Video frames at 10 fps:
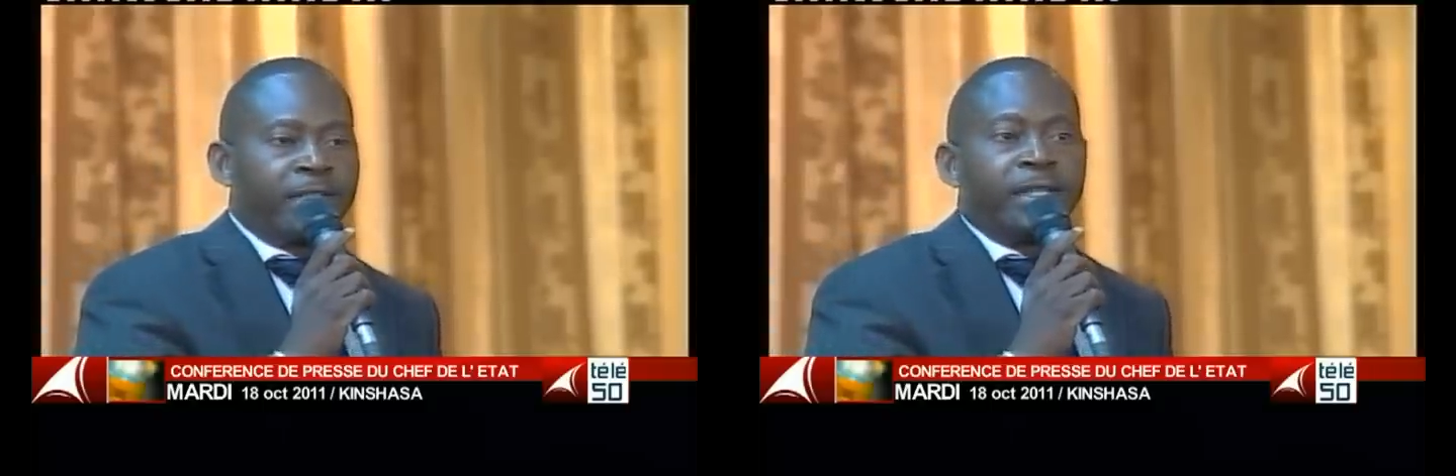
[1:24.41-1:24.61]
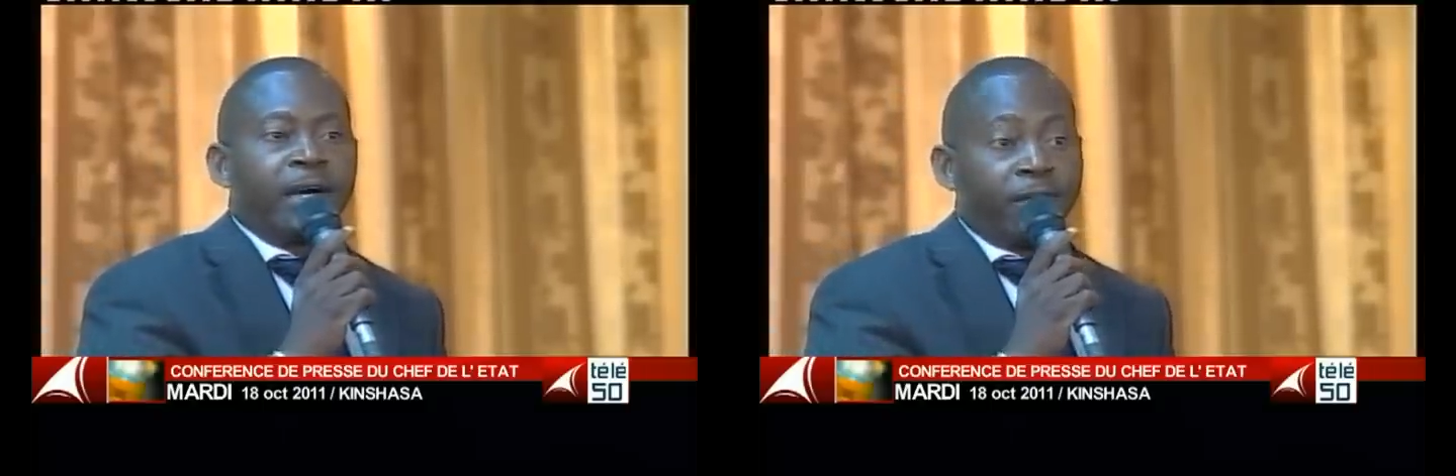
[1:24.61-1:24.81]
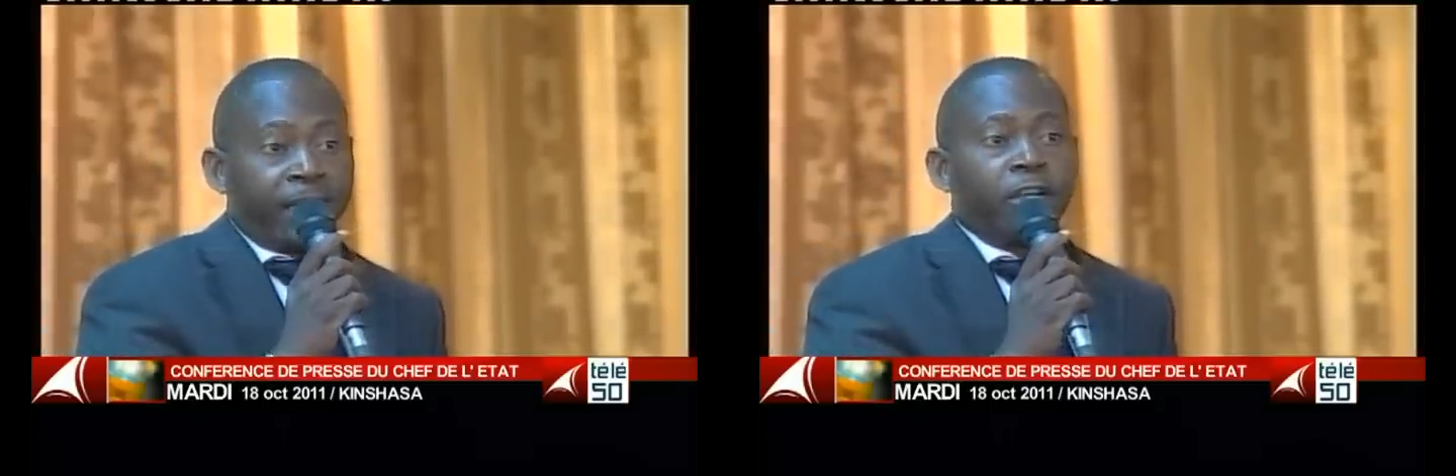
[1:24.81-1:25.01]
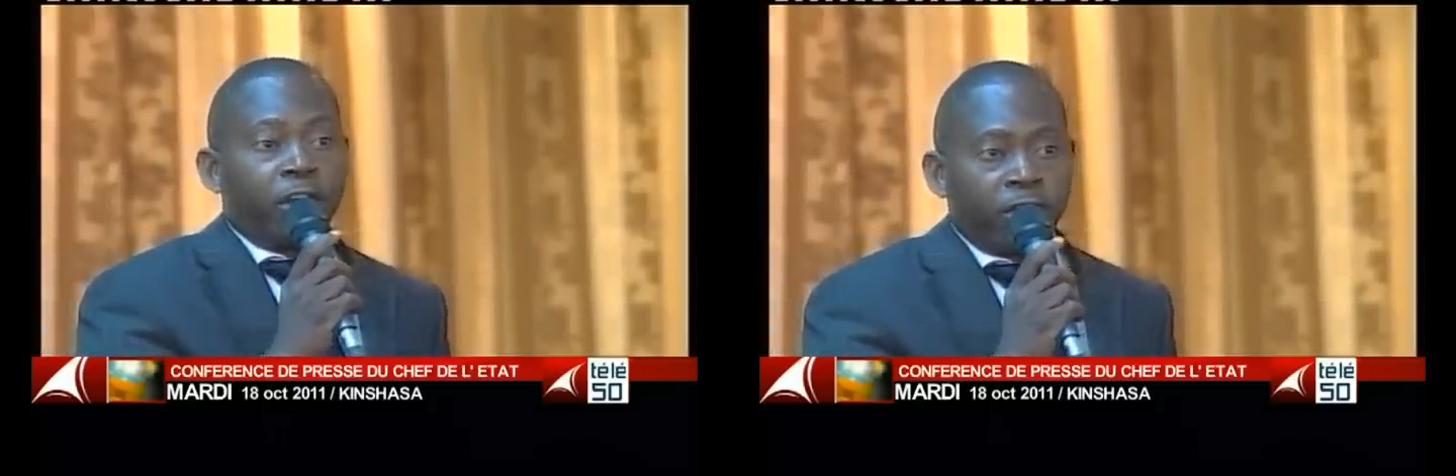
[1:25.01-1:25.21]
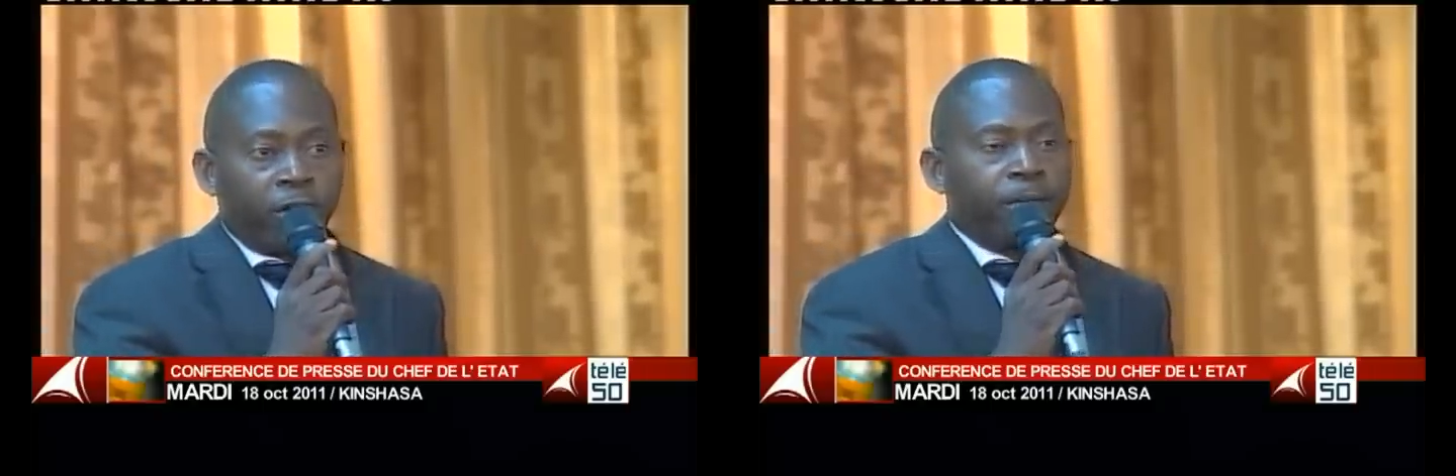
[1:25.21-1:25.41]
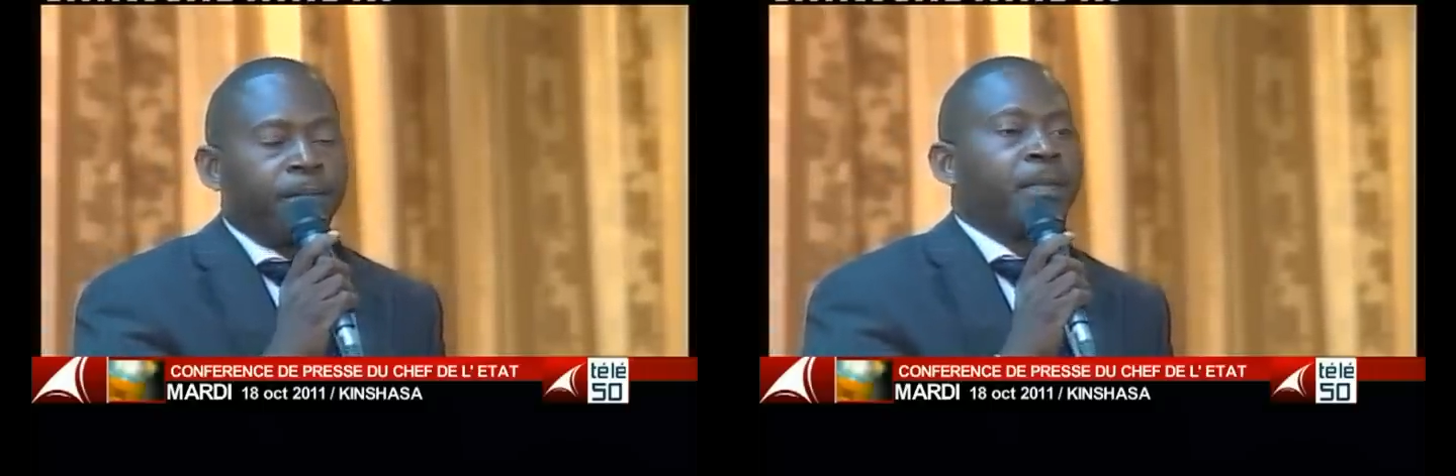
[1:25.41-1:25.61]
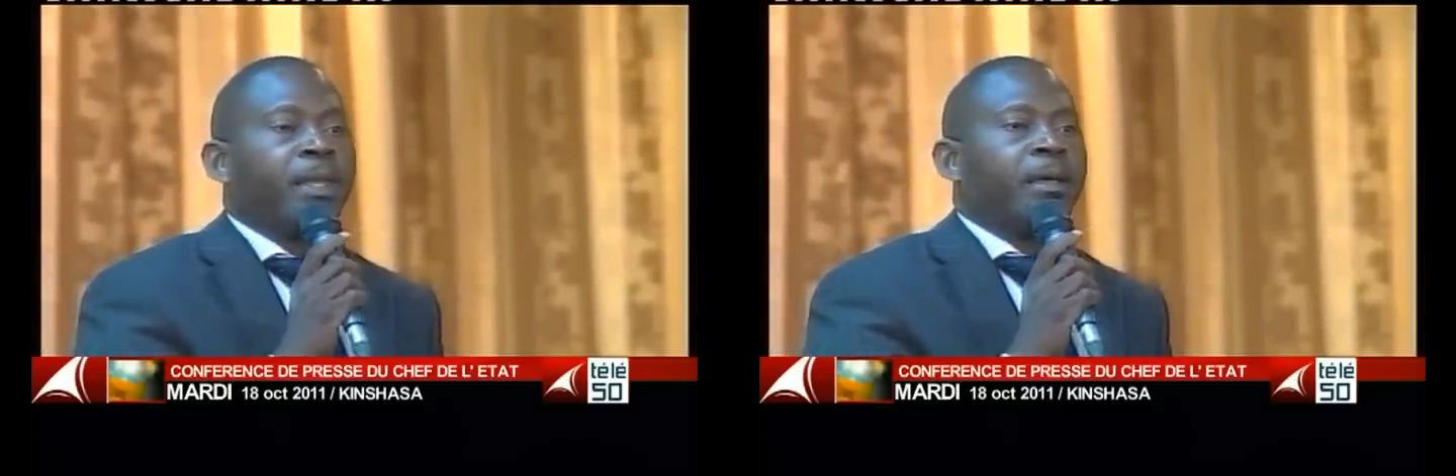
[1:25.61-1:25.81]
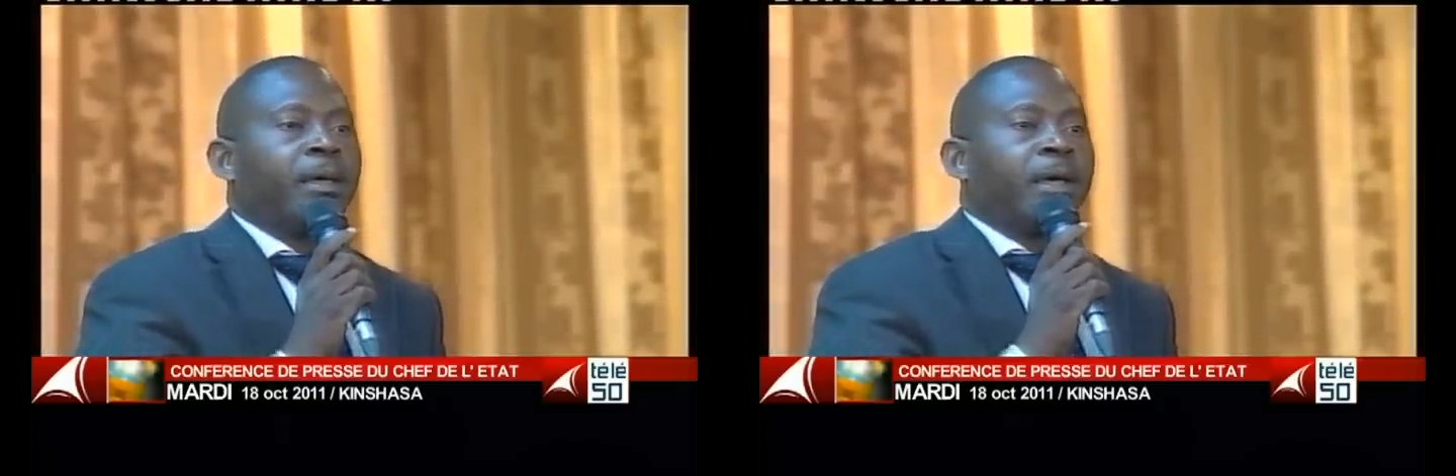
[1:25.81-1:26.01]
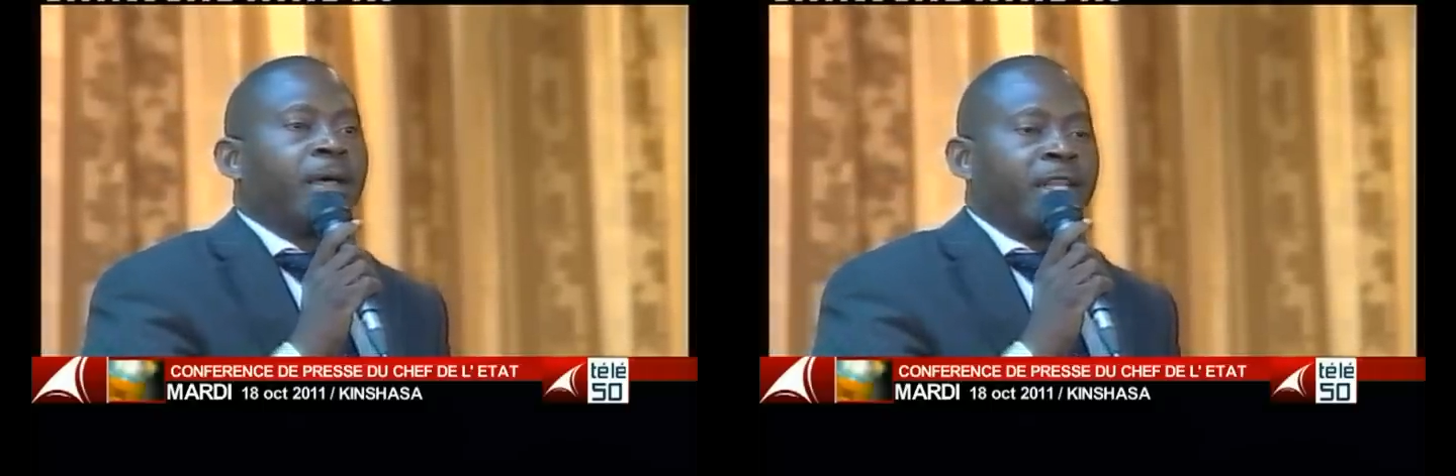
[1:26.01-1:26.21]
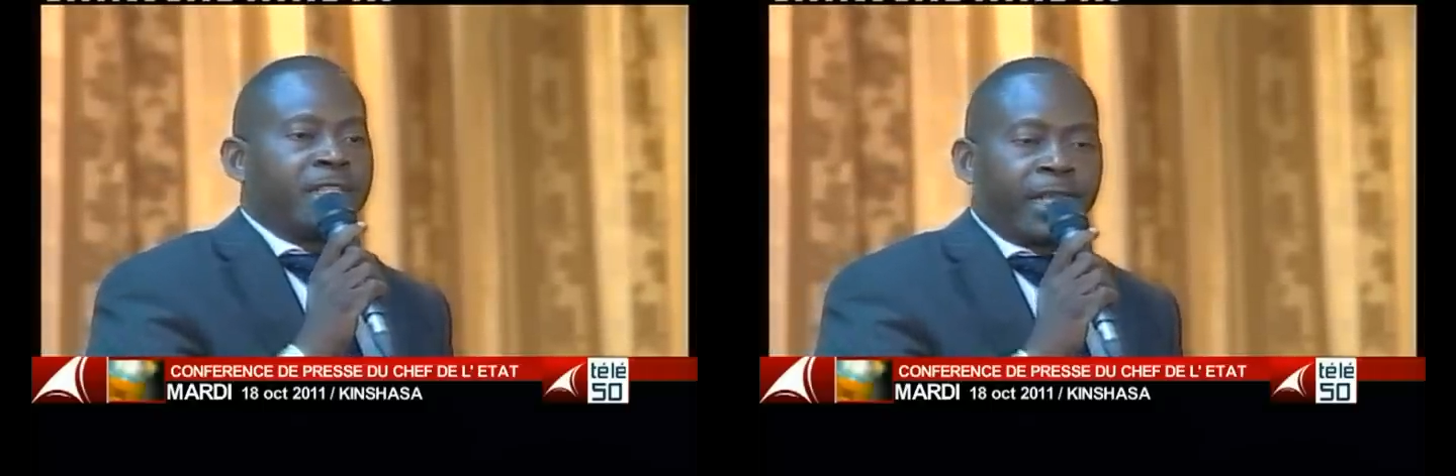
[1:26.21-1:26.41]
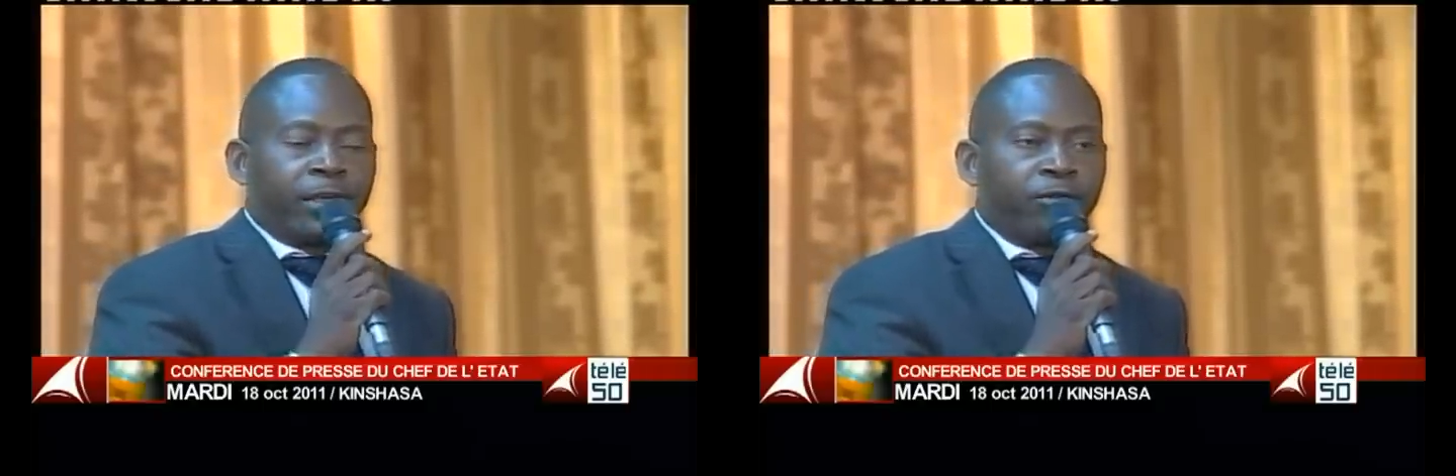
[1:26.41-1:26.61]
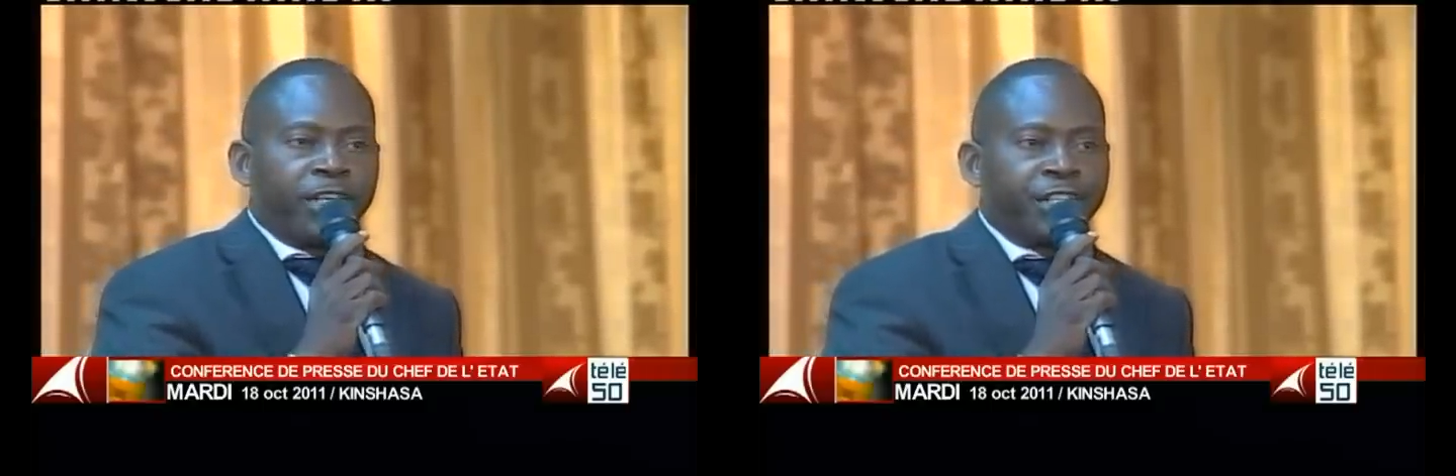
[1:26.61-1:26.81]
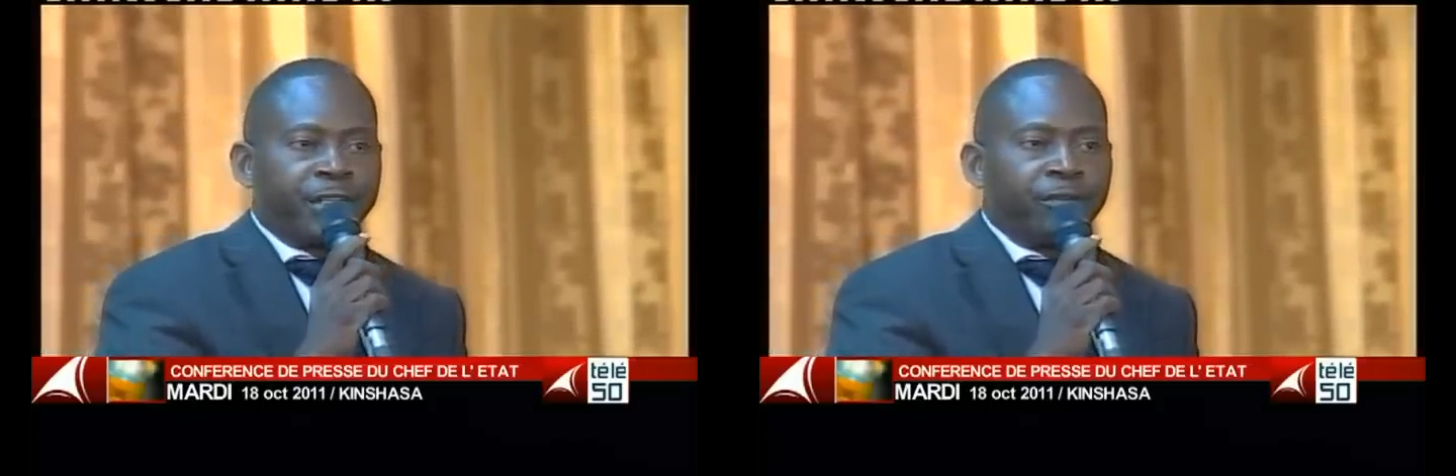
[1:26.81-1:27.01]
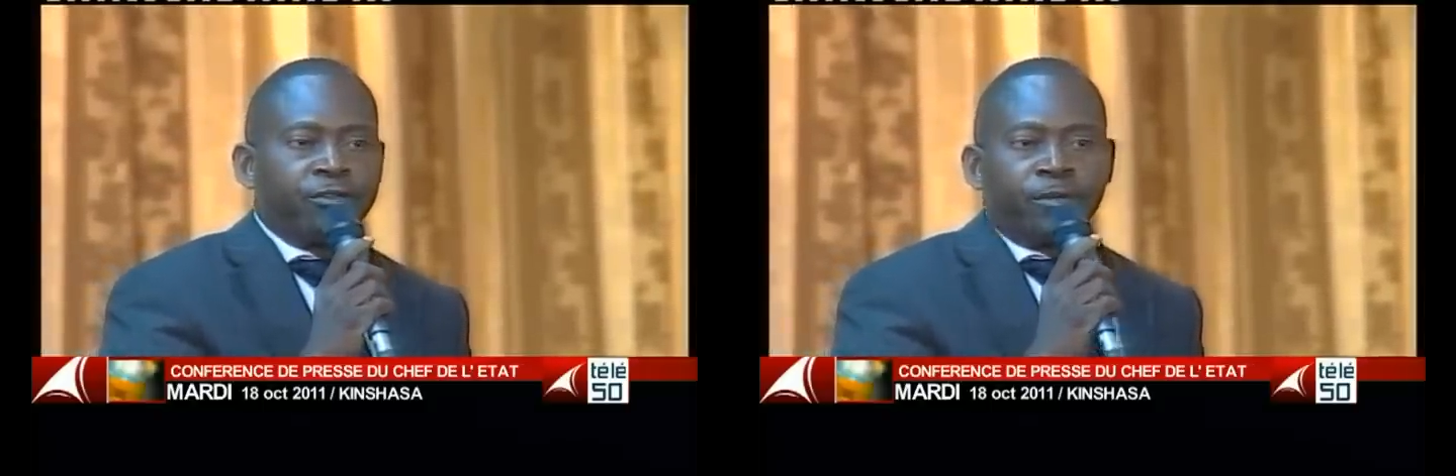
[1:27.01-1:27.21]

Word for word: uh, right now in Congo. The second